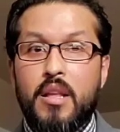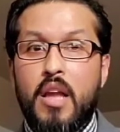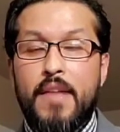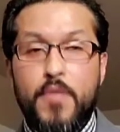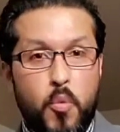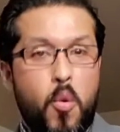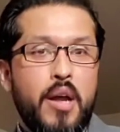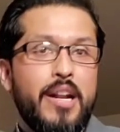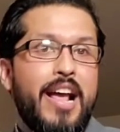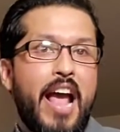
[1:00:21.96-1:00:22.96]
If you
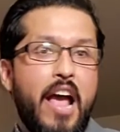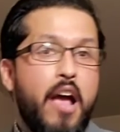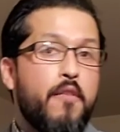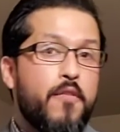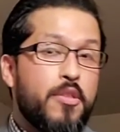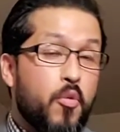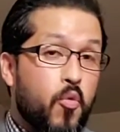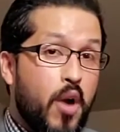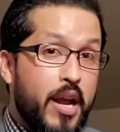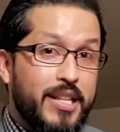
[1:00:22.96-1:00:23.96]
want to have the
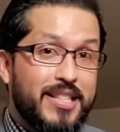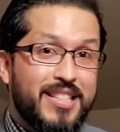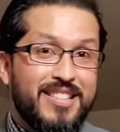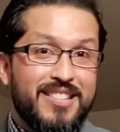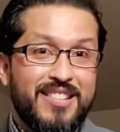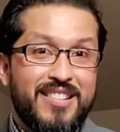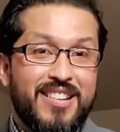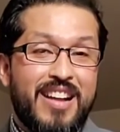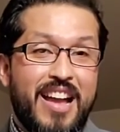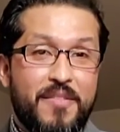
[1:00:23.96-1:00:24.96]
right
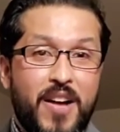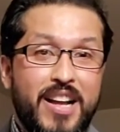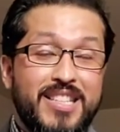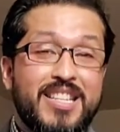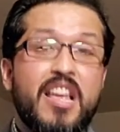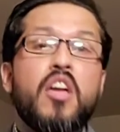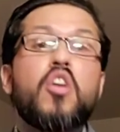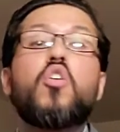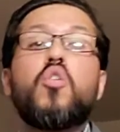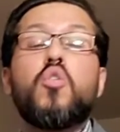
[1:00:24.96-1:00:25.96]
advice,
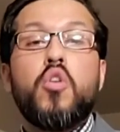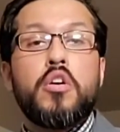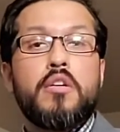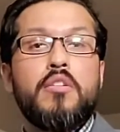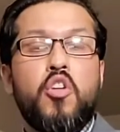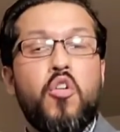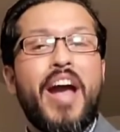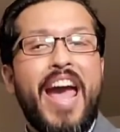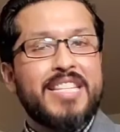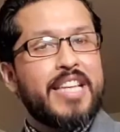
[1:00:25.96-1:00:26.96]
go
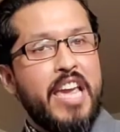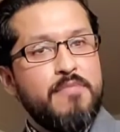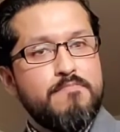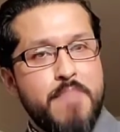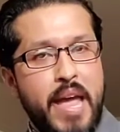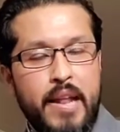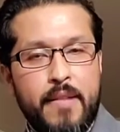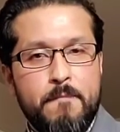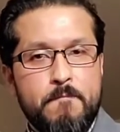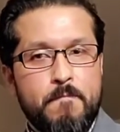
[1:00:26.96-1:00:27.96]
ask a man.